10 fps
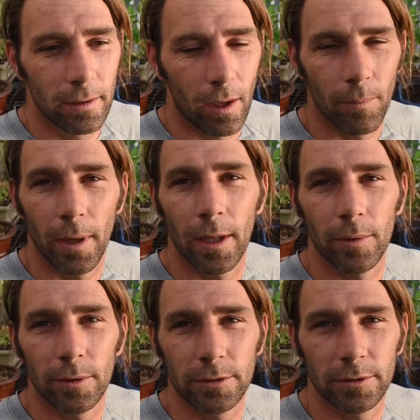All my
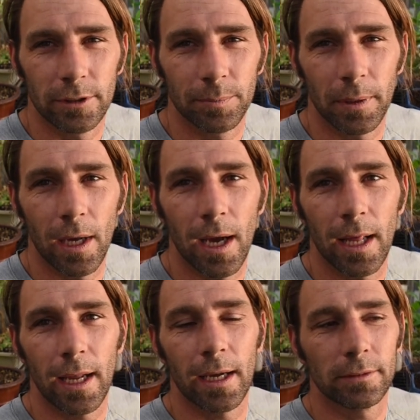other ones have just been
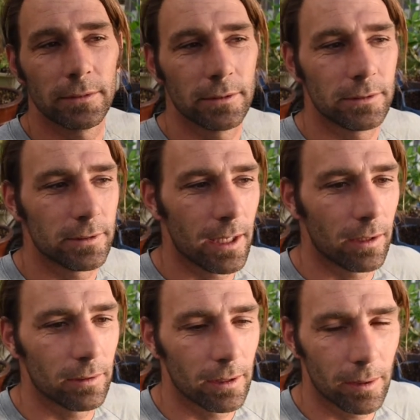hot houses
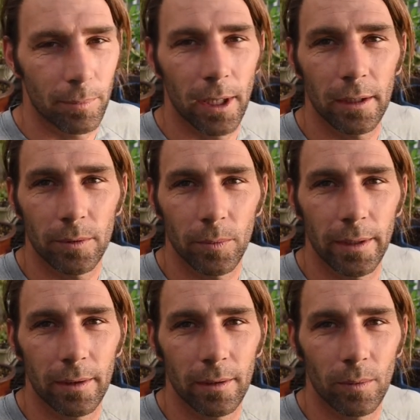that'll block the
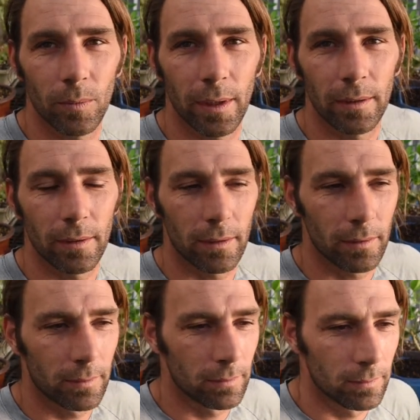wind and the weather,
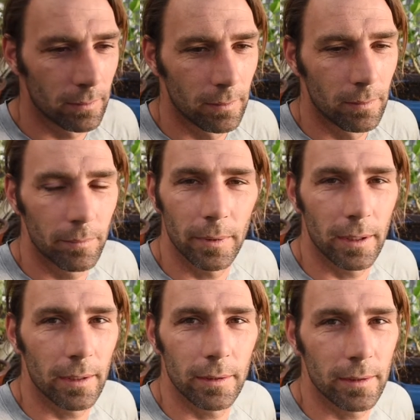
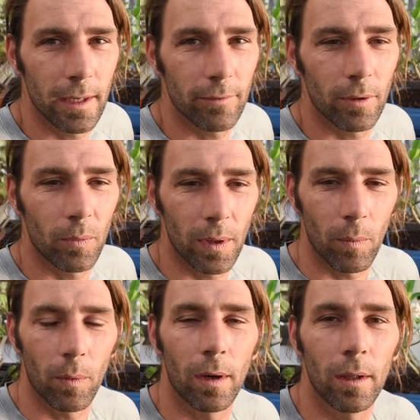but never a wet
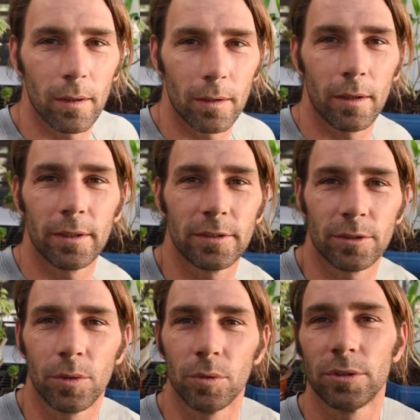wall and all this
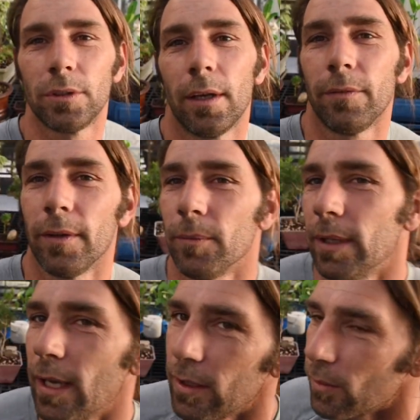cool stuff that we
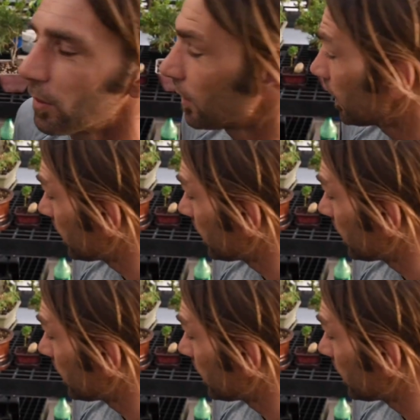got going on